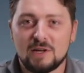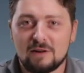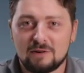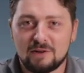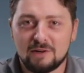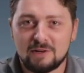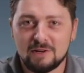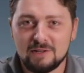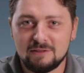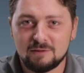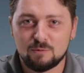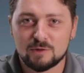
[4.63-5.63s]
Tanner
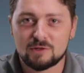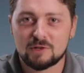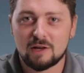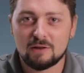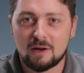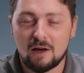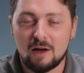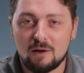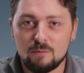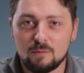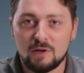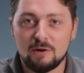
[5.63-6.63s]
Herkert with
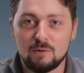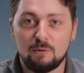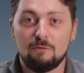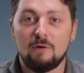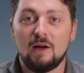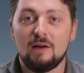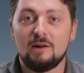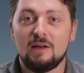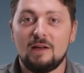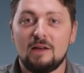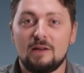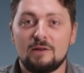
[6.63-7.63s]
Cellcom, here to provide
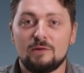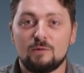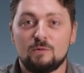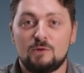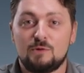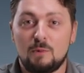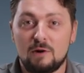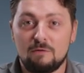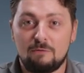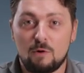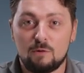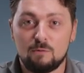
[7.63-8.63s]
a
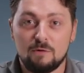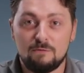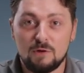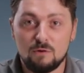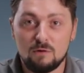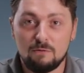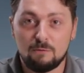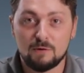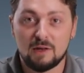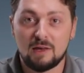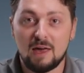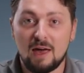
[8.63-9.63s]
smartphone review for
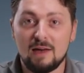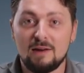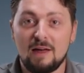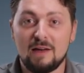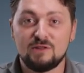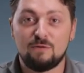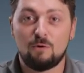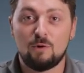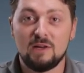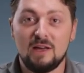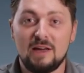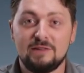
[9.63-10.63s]
the Cat S
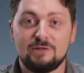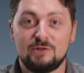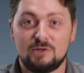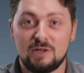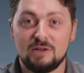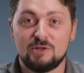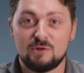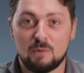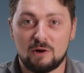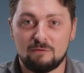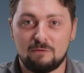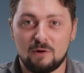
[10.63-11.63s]
forty-eight C
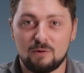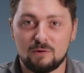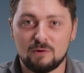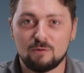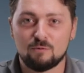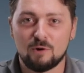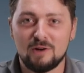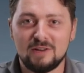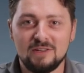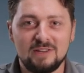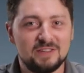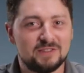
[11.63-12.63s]
smartphone.
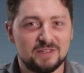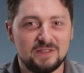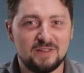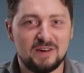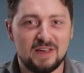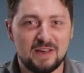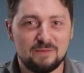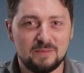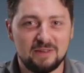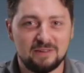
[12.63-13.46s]
Rugged is in the name.